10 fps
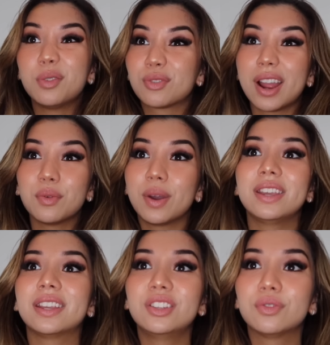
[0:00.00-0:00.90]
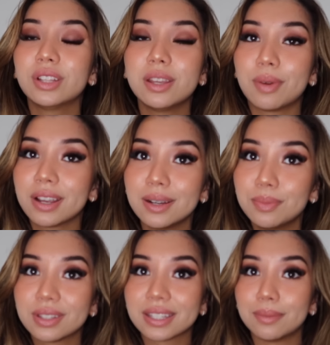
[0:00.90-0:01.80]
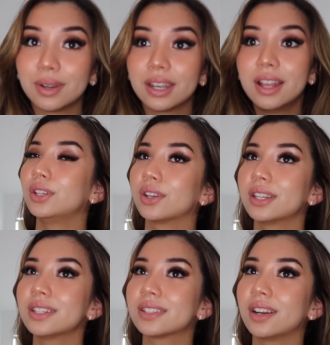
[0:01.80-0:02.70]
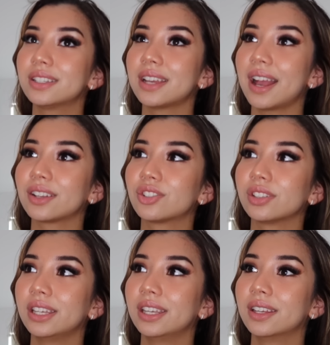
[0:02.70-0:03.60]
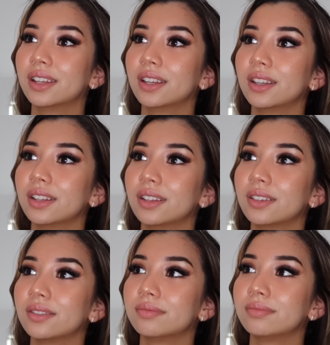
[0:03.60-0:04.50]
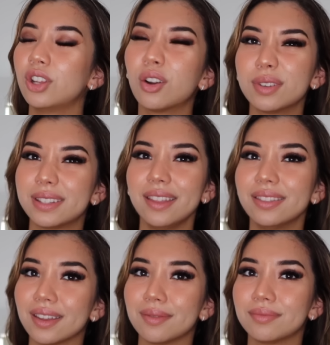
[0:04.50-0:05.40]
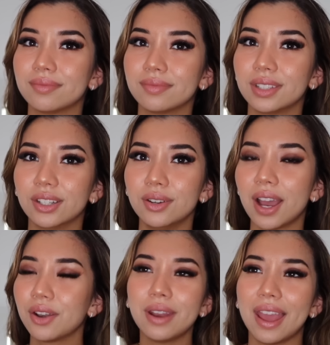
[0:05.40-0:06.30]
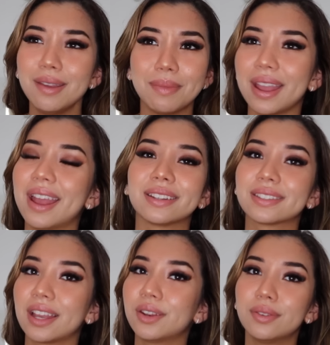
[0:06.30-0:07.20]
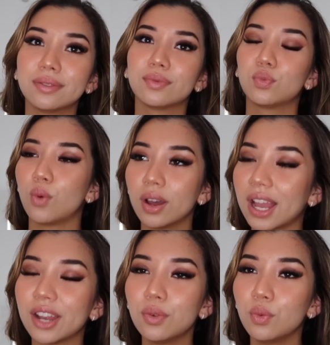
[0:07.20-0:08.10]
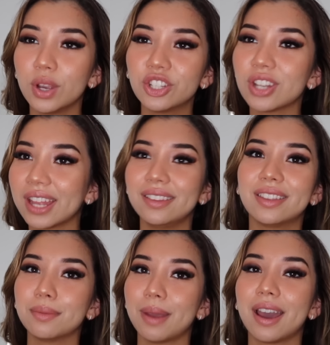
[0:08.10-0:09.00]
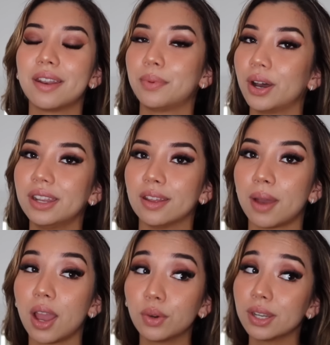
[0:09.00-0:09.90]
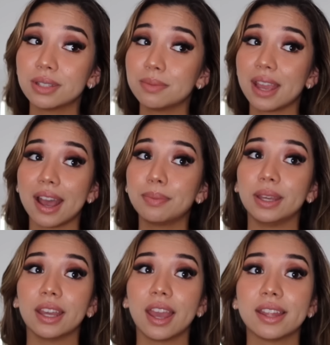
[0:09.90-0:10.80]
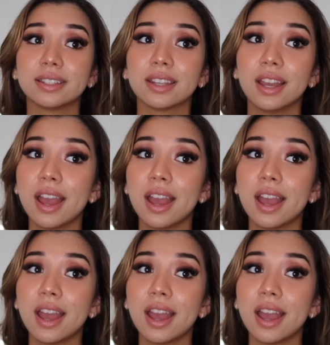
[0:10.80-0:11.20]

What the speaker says: what right way can you really break up with someone? You're gonna start to actually not resent them. You know, I don't hate my ex. I don't wish anything bad upon him. I want him to be happy, and